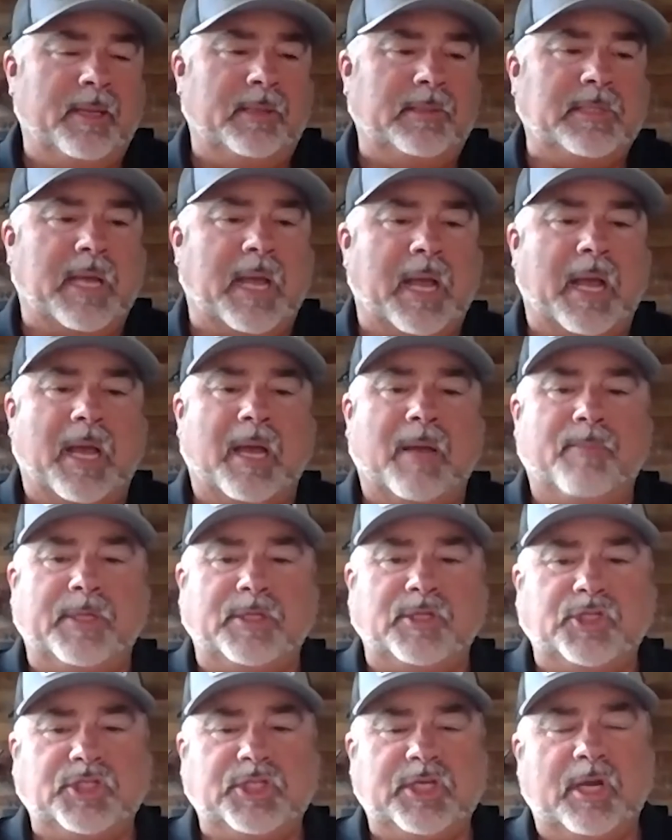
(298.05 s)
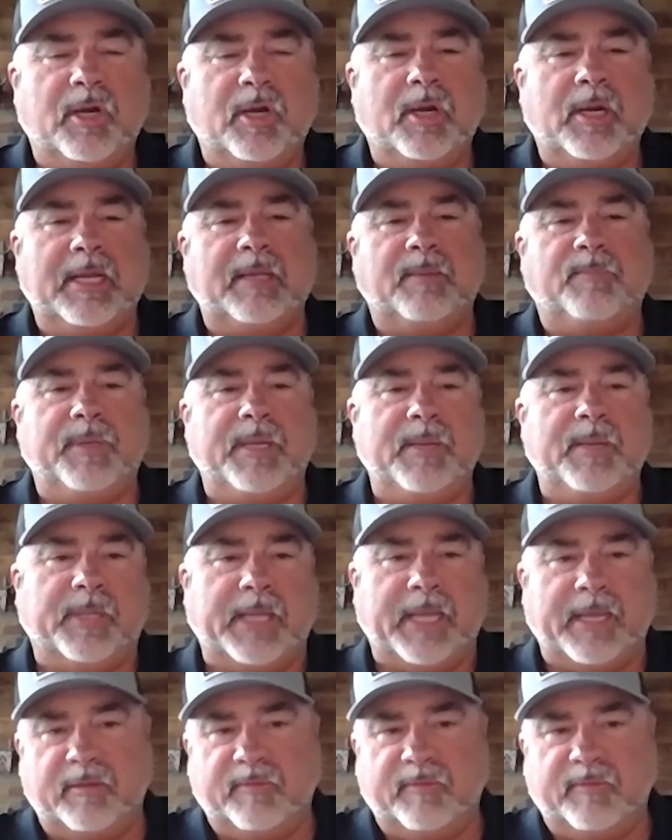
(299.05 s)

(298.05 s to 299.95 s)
Tom and Sherry and people out in